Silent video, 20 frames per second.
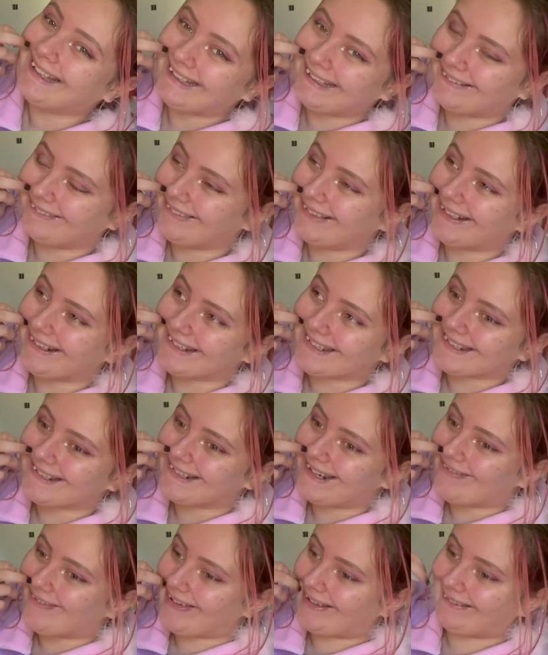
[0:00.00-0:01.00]
We don't
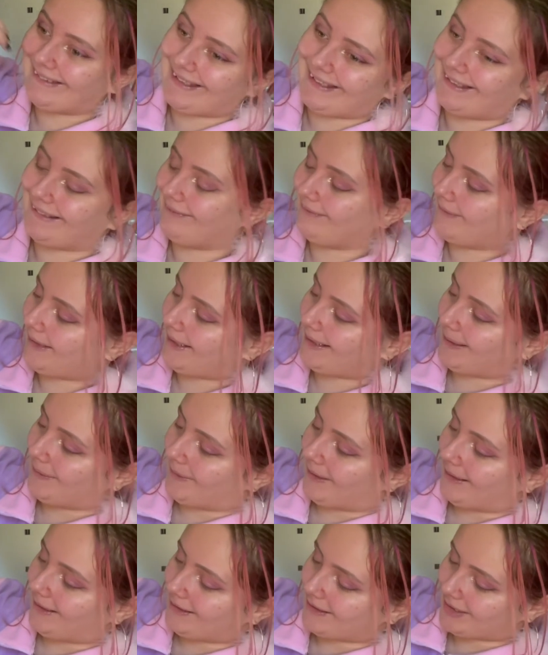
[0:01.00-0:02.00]
talk about that.
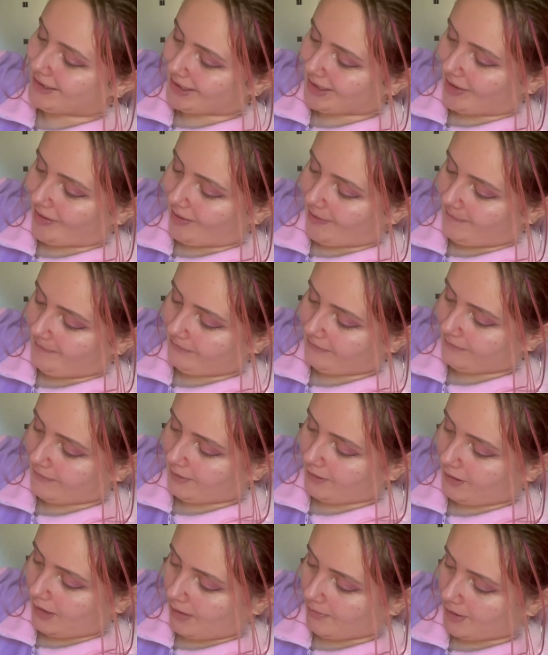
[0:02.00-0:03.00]
Anyway, so
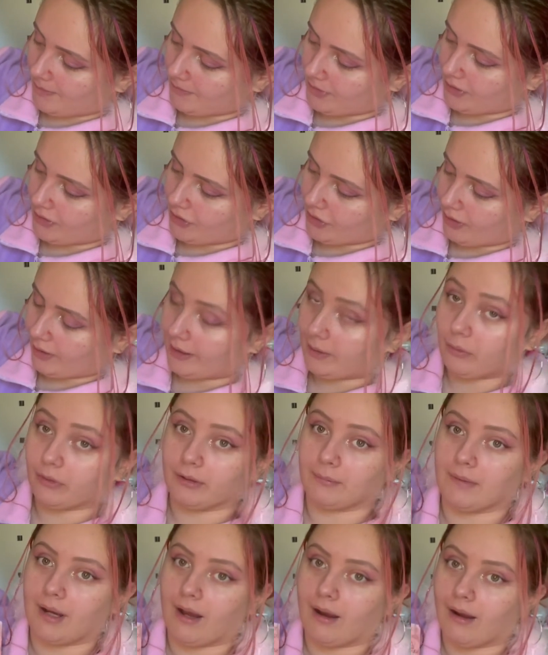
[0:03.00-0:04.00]
I remember during one
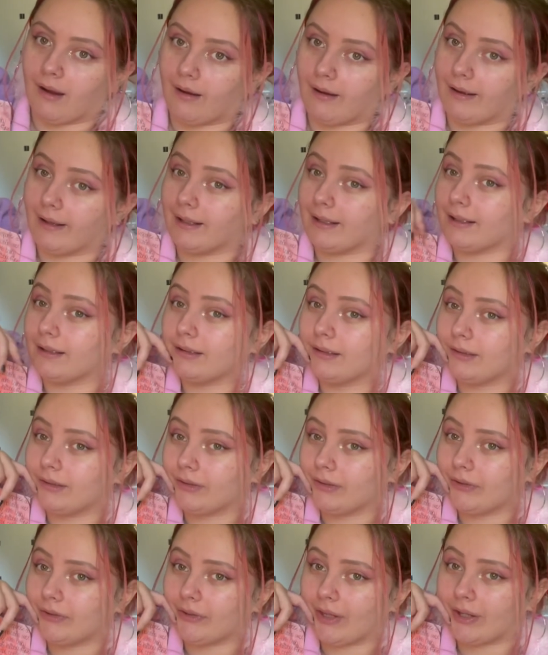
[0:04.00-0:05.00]
of my
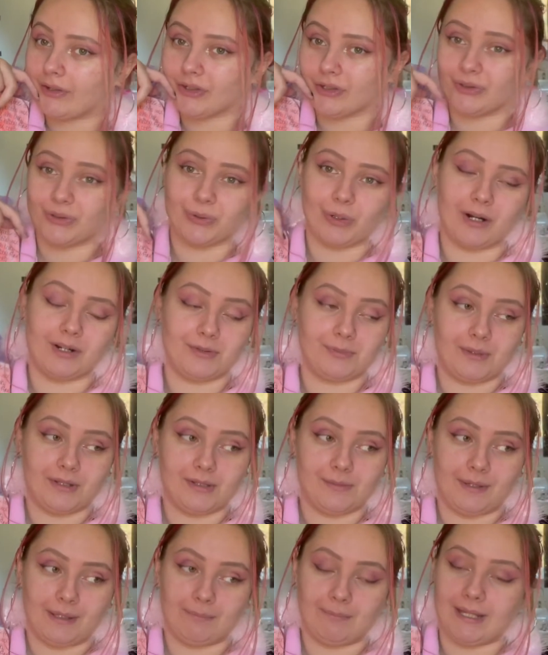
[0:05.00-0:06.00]
sessions where I was
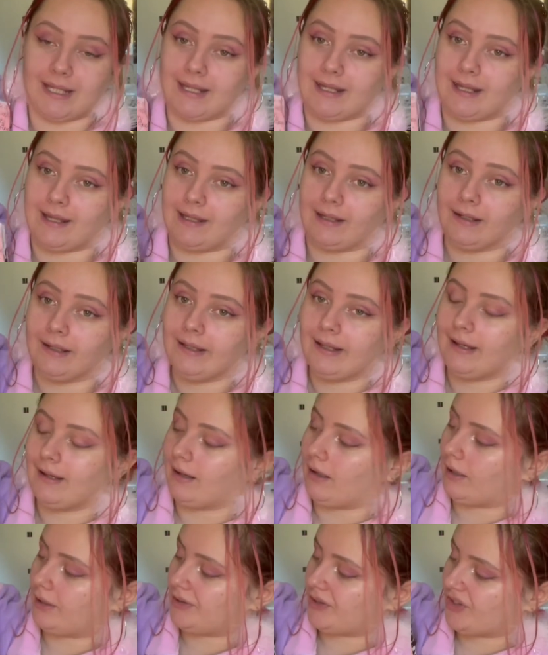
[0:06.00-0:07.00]
meant to be in PE,
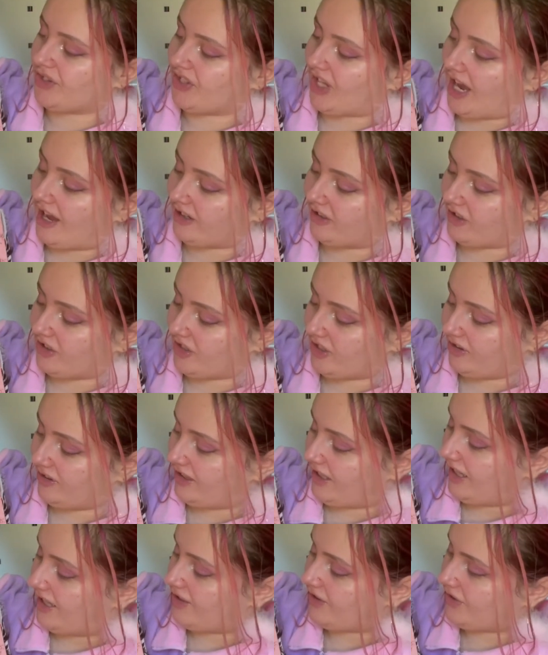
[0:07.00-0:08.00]
I just sat and I did
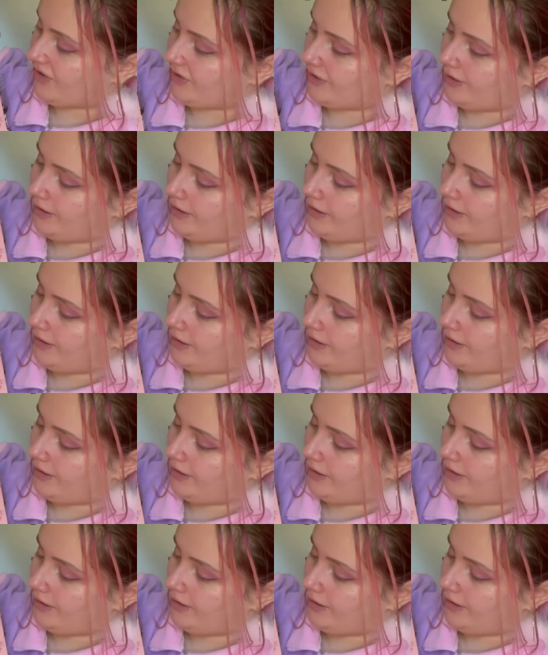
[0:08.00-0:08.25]
this.